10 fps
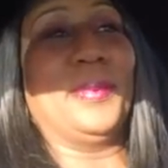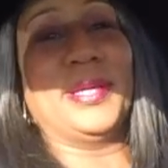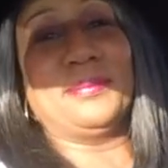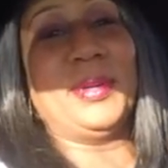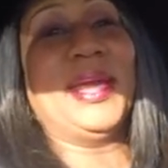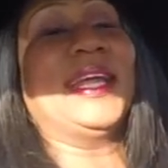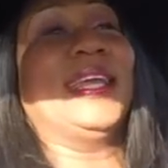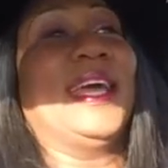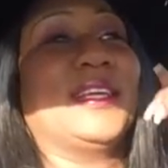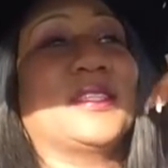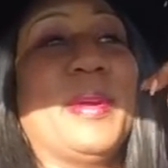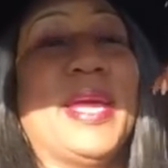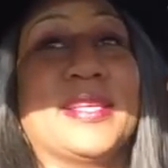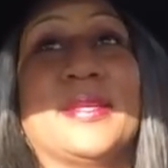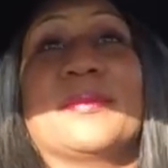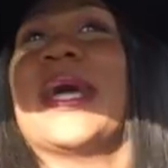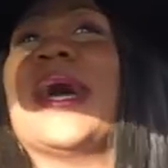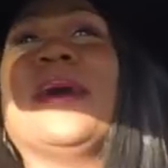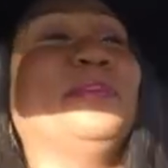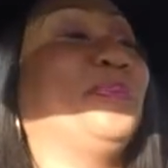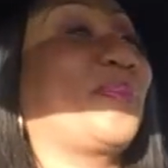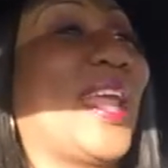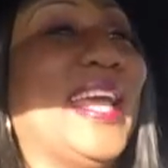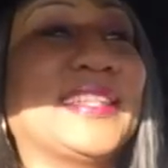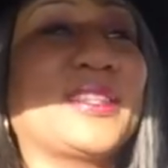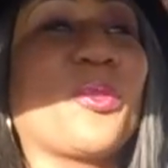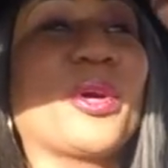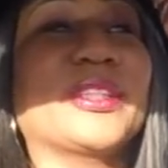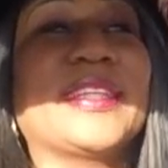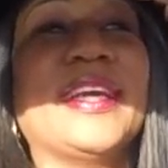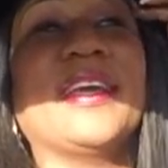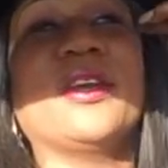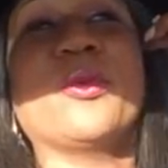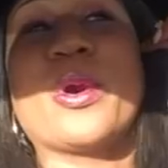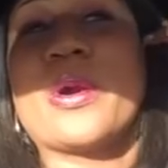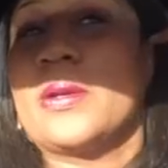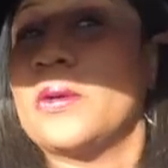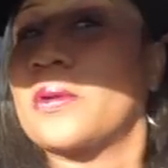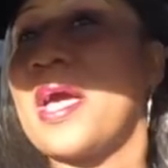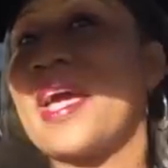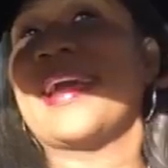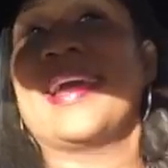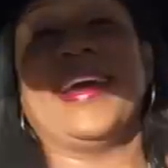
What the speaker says: But being a ladies man sometimes is the worst thing in the world, okay?